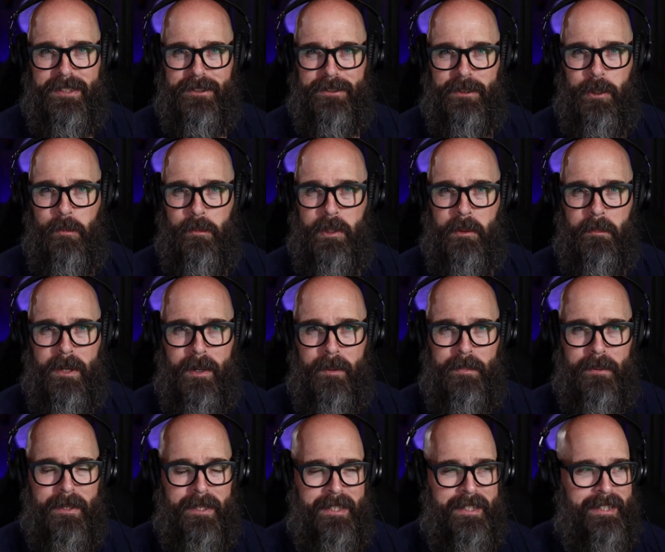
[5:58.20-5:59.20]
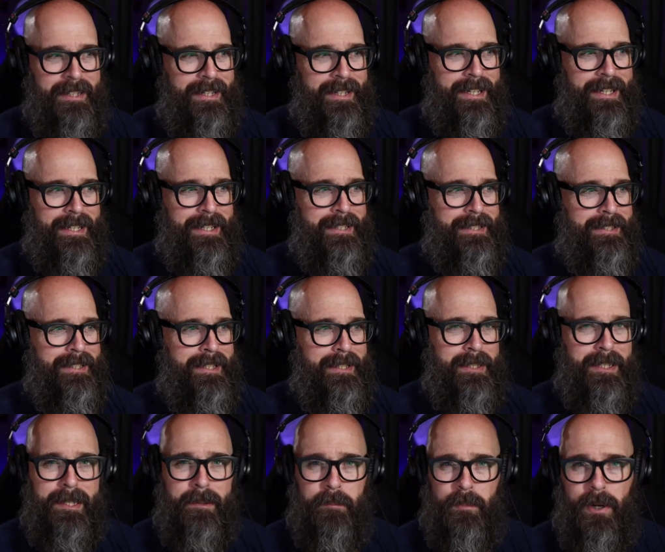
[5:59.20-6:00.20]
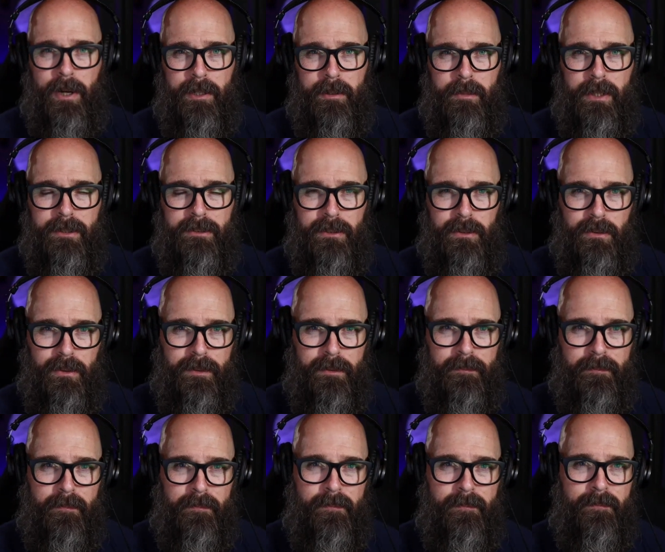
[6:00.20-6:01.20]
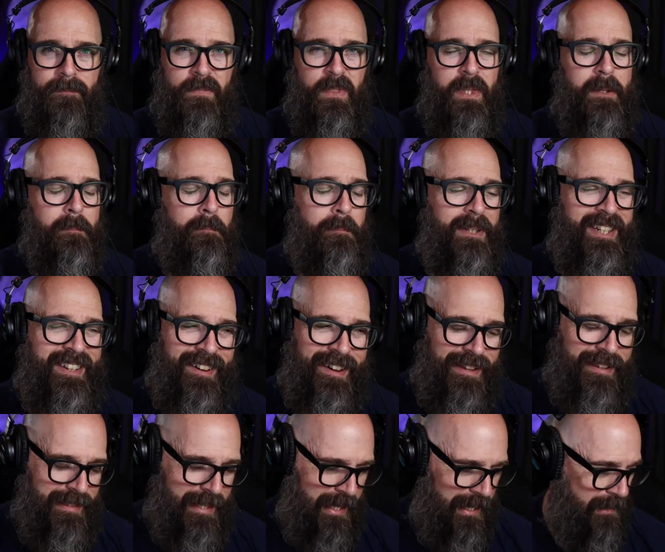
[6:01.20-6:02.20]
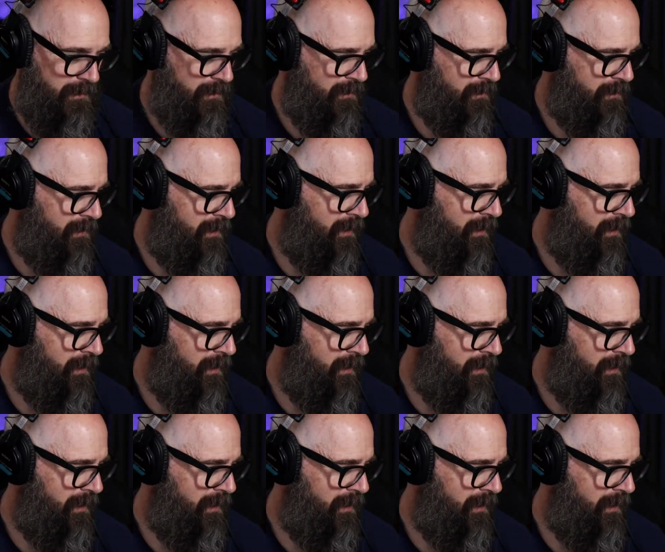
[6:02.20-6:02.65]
scooped him up and, and, and brought him on tour. Beyond that,